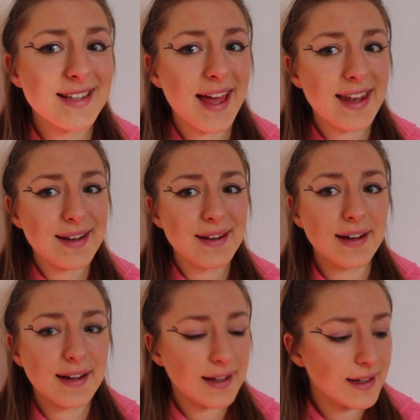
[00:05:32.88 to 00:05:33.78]

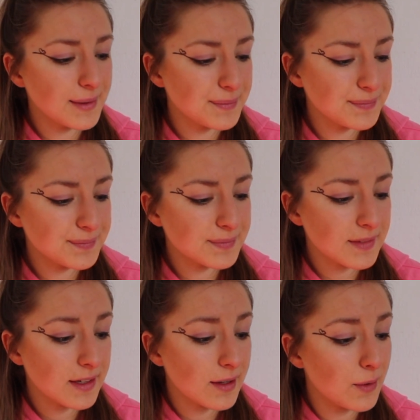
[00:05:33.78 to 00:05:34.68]
then
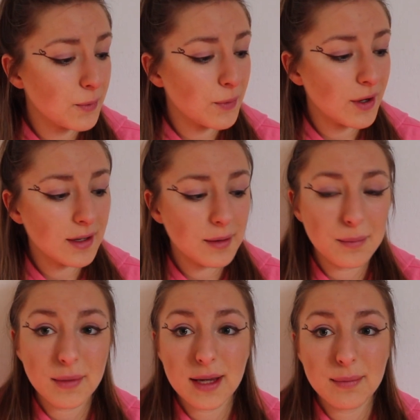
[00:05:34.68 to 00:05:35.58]
wanna
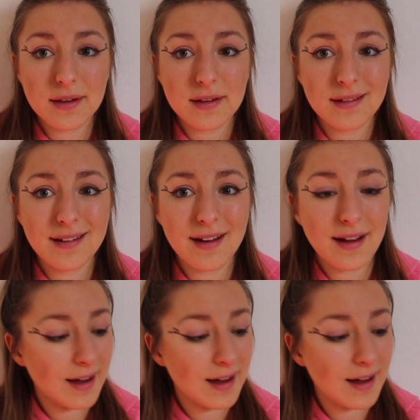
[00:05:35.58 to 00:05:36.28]
maybe,